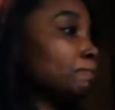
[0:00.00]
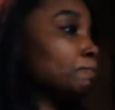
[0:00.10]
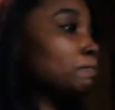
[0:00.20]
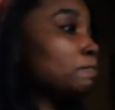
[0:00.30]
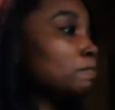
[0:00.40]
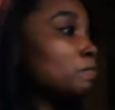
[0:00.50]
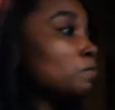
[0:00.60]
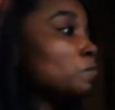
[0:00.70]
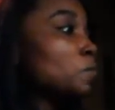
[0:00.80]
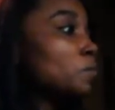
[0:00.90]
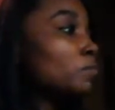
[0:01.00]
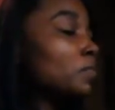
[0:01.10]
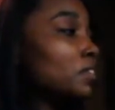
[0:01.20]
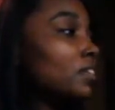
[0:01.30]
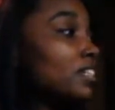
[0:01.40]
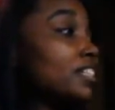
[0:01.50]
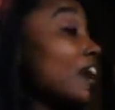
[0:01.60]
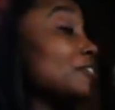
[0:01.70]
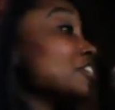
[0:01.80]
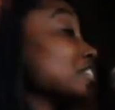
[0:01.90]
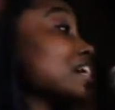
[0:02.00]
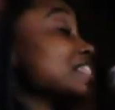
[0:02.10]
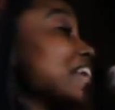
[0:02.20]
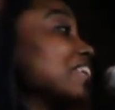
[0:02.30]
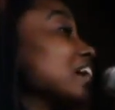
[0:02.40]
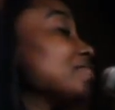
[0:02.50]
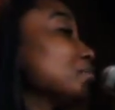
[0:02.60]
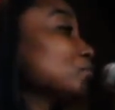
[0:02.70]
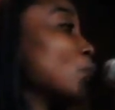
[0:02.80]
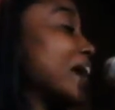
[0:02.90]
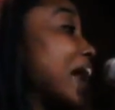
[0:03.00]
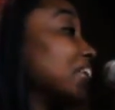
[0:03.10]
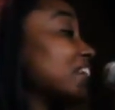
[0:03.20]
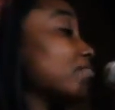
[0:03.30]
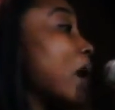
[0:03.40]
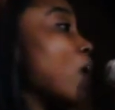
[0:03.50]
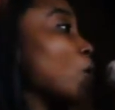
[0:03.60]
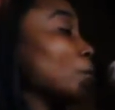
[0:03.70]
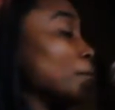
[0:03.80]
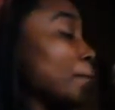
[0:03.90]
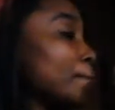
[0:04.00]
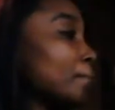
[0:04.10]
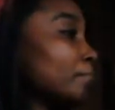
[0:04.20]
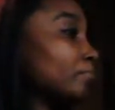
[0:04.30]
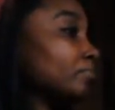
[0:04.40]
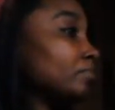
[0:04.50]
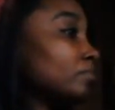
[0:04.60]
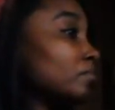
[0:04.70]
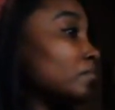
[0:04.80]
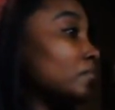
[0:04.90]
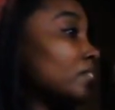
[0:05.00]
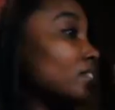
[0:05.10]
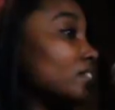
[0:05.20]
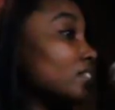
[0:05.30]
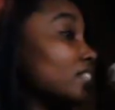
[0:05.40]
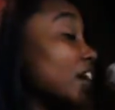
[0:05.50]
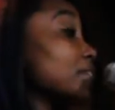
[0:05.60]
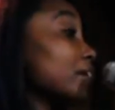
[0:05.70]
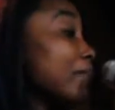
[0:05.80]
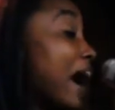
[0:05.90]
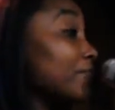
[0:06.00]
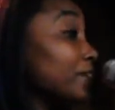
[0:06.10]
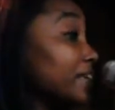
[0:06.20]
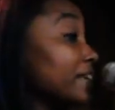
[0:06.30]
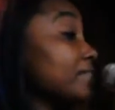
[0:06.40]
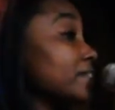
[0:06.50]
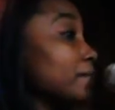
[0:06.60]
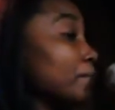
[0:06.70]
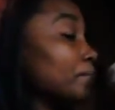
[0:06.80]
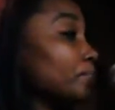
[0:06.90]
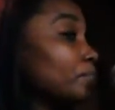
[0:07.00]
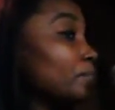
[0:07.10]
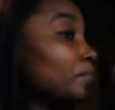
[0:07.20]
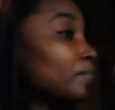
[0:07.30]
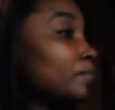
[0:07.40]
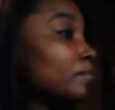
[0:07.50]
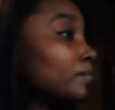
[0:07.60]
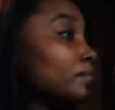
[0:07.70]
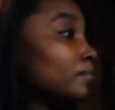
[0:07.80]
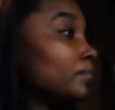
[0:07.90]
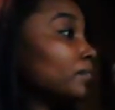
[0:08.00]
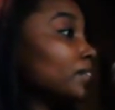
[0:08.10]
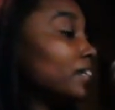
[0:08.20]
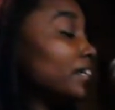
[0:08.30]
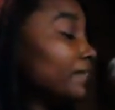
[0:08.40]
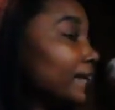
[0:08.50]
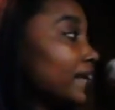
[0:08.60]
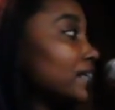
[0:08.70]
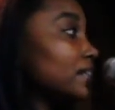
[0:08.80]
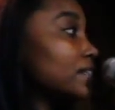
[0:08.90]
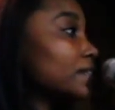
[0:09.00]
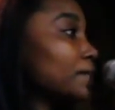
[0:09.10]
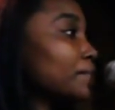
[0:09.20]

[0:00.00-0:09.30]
Yes. Okay. Tell their sons I love them the way I love my own. Mm. Tell them I forgive them in advance.